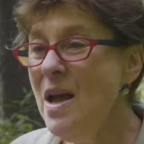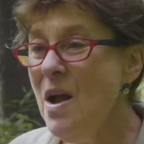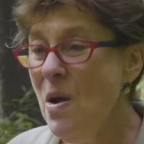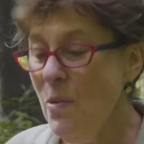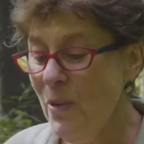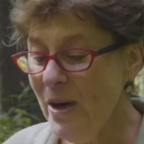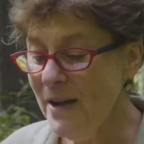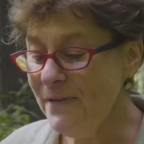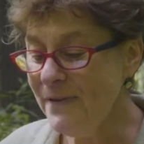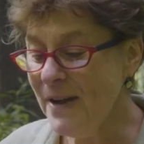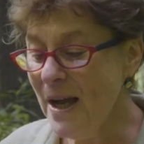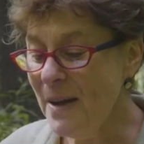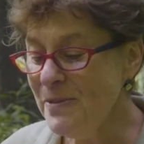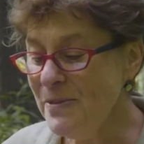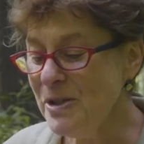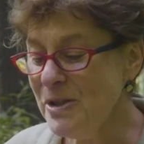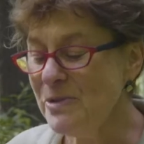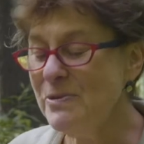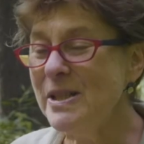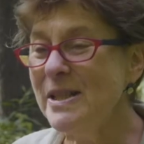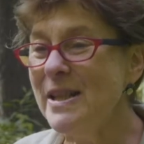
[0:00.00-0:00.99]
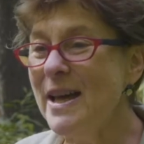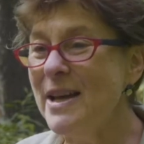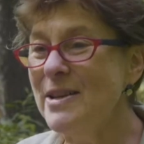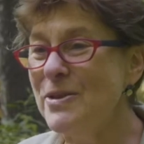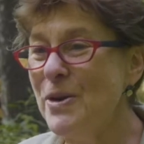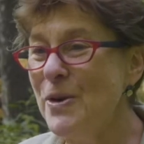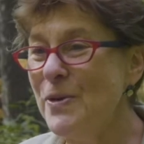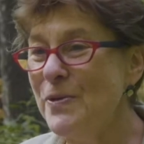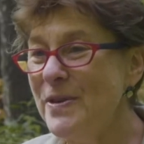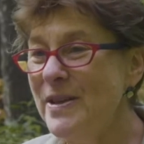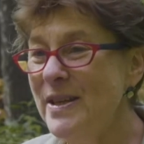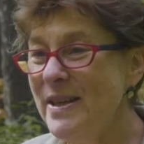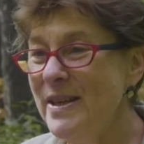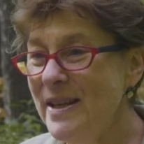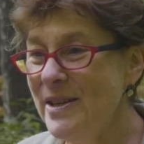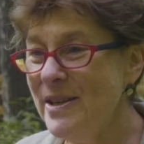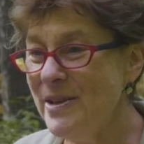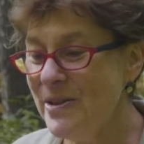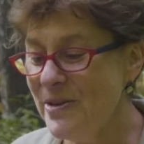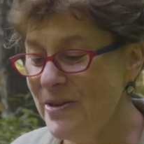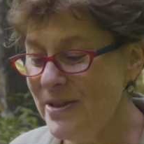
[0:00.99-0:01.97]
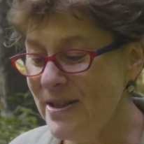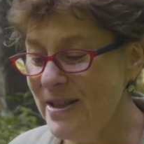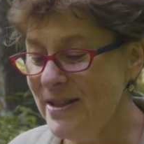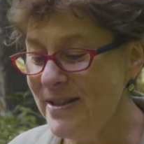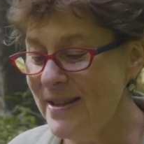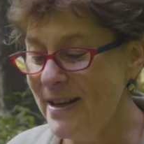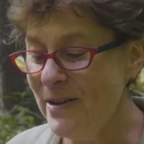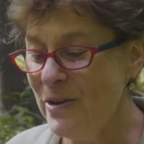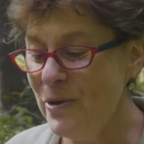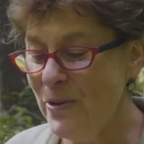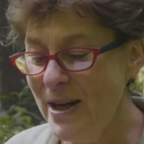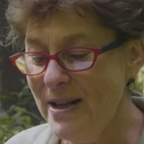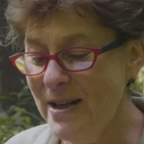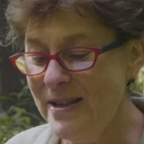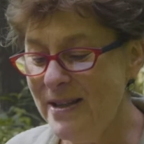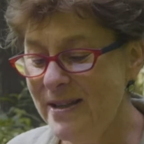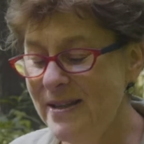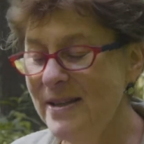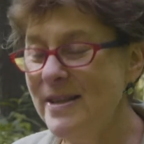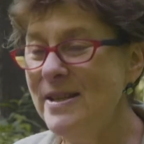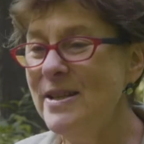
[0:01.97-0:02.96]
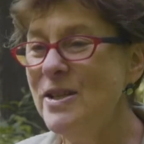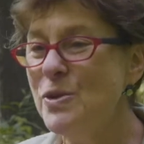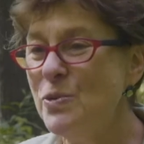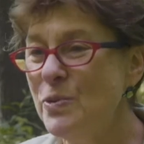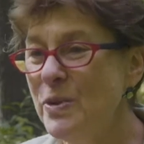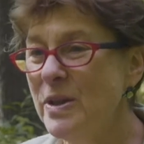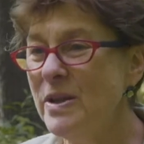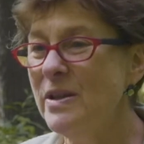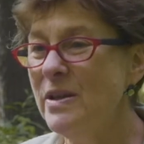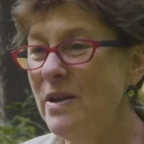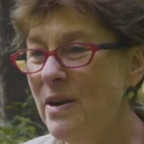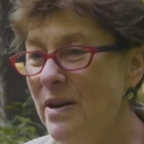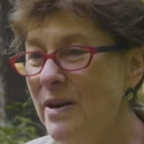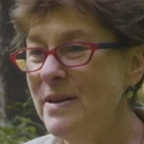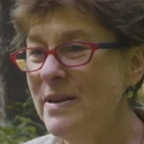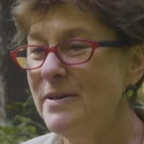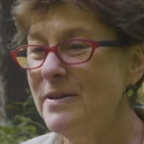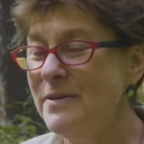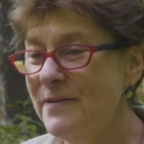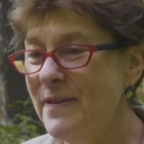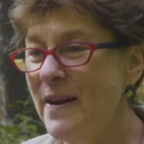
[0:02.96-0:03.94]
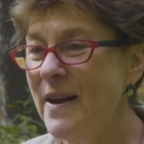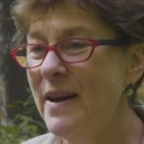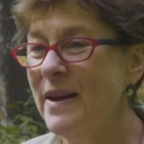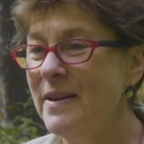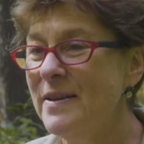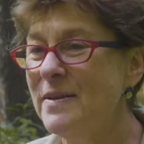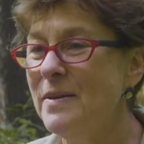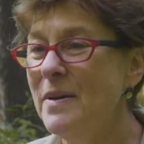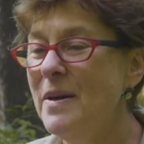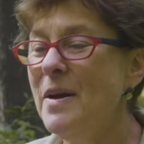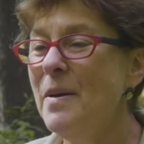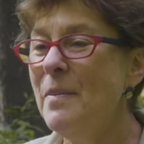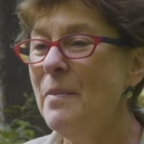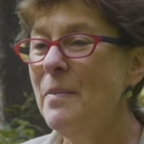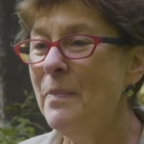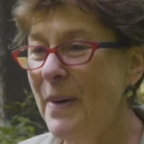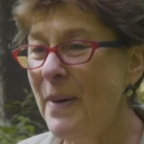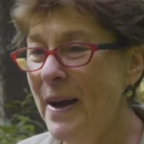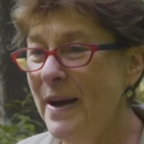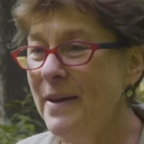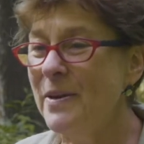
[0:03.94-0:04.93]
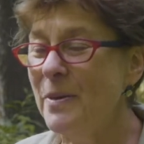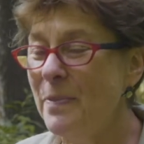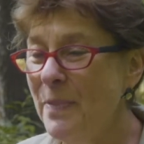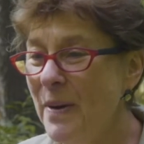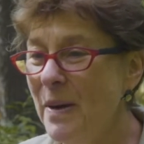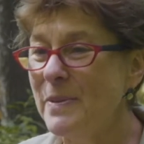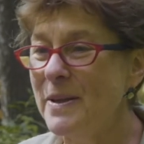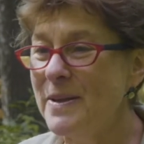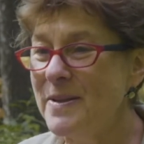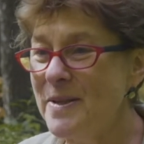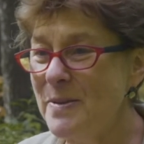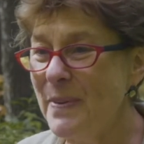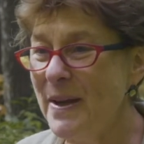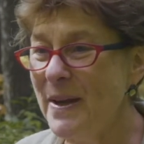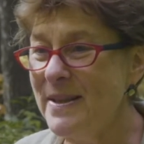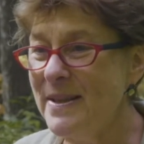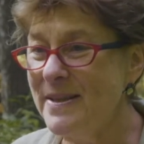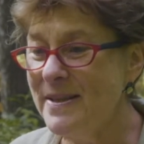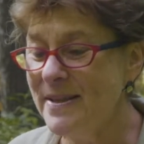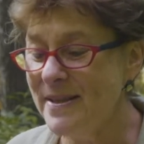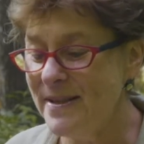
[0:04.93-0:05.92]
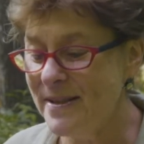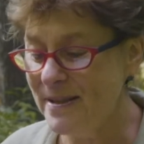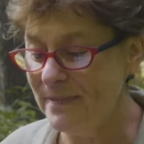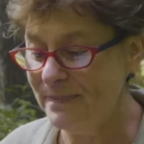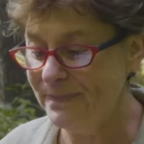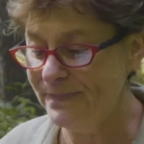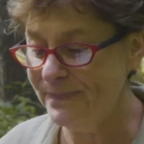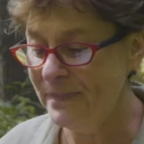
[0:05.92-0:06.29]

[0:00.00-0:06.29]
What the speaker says: What I've come to realize over the years is that great cities really are defined by their public spaces.